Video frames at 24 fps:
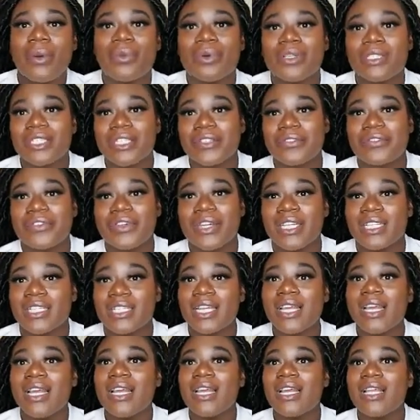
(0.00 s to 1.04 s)
want different
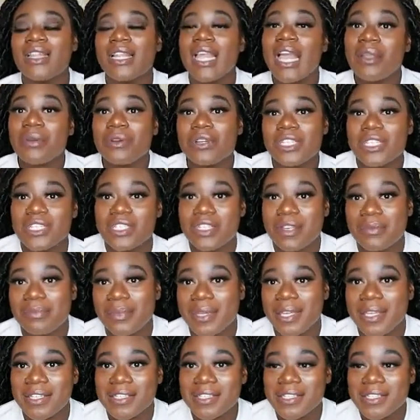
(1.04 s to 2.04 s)
languages on me.